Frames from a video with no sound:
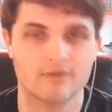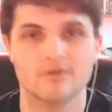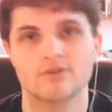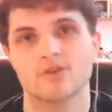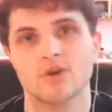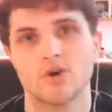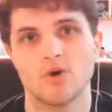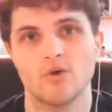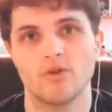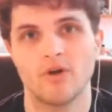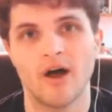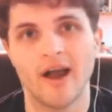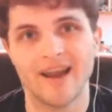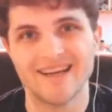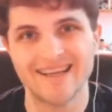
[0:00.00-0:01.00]
So
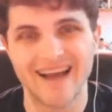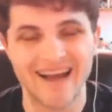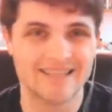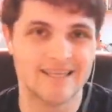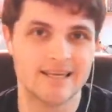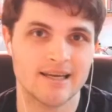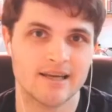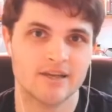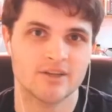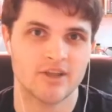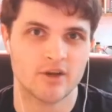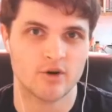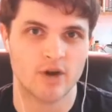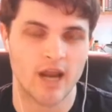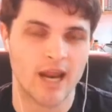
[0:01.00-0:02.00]
the idea is
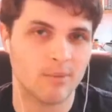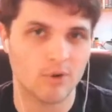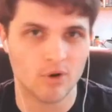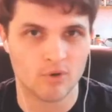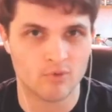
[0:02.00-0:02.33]
that you're able